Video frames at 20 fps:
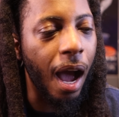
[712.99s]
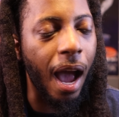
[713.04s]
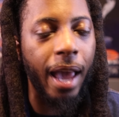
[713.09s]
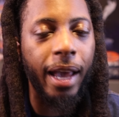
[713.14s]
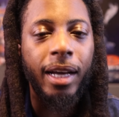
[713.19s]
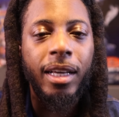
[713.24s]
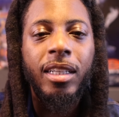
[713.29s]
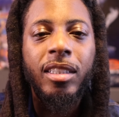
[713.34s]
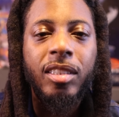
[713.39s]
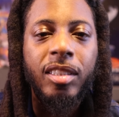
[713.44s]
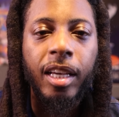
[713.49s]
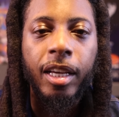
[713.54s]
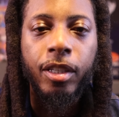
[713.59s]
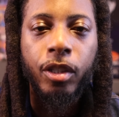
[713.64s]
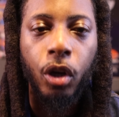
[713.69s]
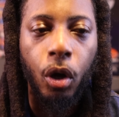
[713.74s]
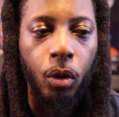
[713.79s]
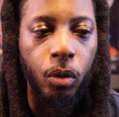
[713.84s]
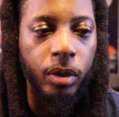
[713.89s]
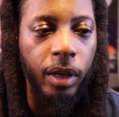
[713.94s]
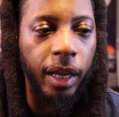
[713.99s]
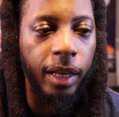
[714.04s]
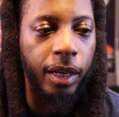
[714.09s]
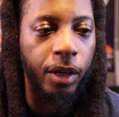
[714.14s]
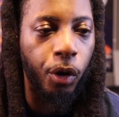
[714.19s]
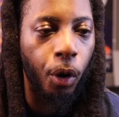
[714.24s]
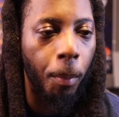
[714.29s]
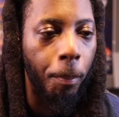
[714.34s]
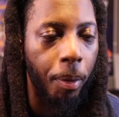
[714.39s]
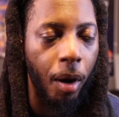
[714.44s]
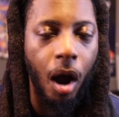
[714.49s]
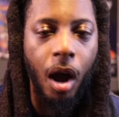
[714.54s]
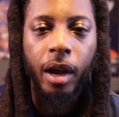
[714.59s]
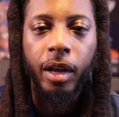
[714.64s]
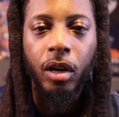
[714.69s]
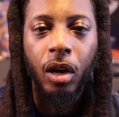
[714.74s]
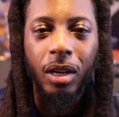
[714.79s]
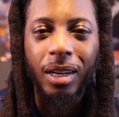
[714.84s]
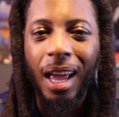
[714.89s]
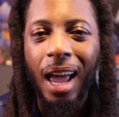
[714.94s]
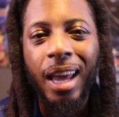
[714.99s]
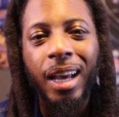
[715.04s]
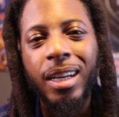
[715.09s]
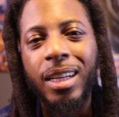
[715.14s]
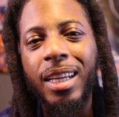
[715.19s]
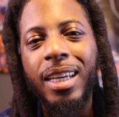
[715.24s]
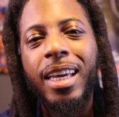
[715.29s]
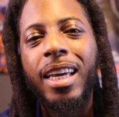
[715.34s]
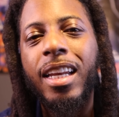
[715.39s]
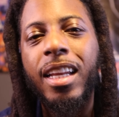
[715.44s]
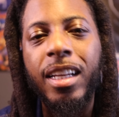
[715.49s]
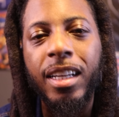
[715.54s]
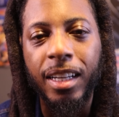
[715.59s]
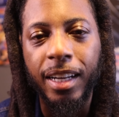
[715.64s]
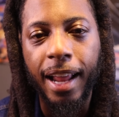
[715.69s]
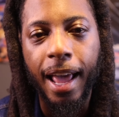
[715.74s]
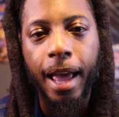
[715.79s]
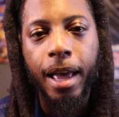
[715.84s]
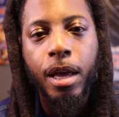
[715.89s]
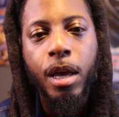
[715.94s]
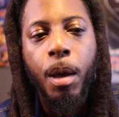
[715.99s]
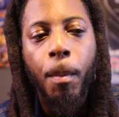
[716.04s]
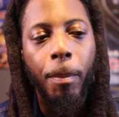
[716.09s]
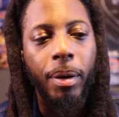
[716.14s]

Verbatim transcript: I ain't gonna say donated or bought and all that. I ain't gonna get into that.